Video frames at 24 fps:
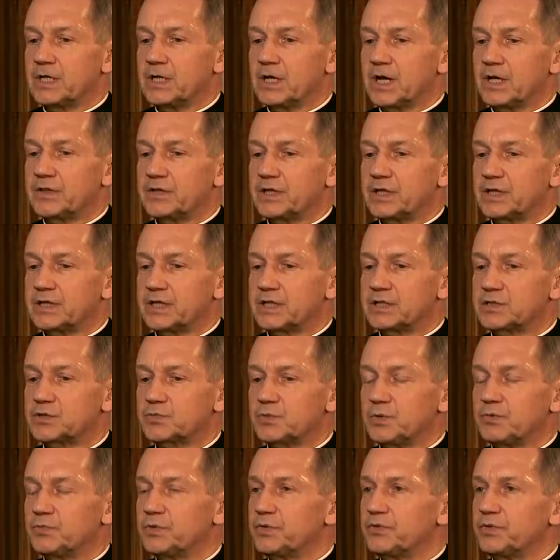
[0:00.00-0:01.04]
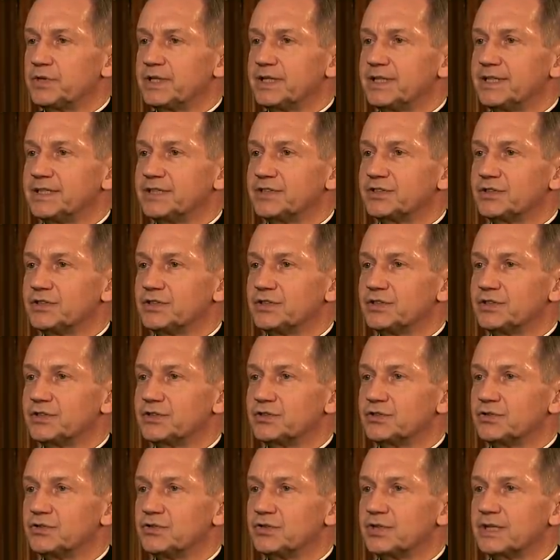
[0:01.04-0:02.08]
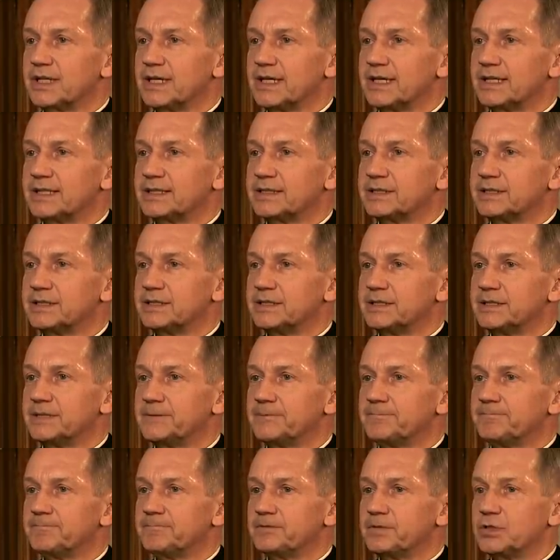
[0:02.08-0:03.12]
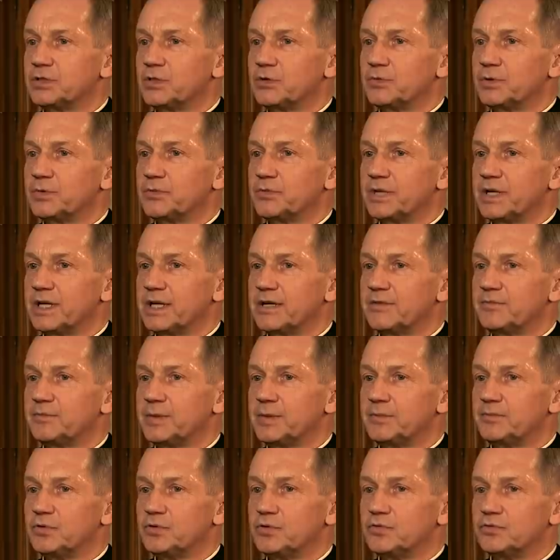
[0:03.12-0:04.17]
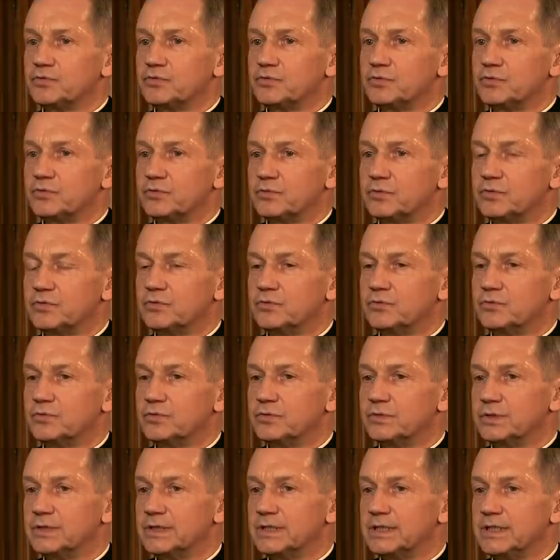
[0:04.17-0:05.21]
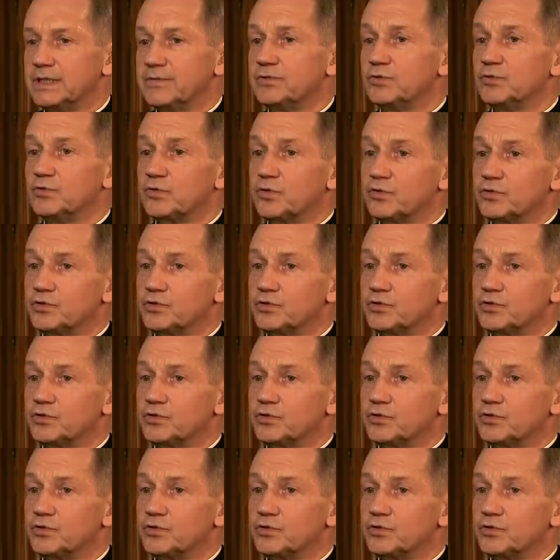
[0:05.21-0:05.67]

I think that's what we really need to look at, you know, when we have people who even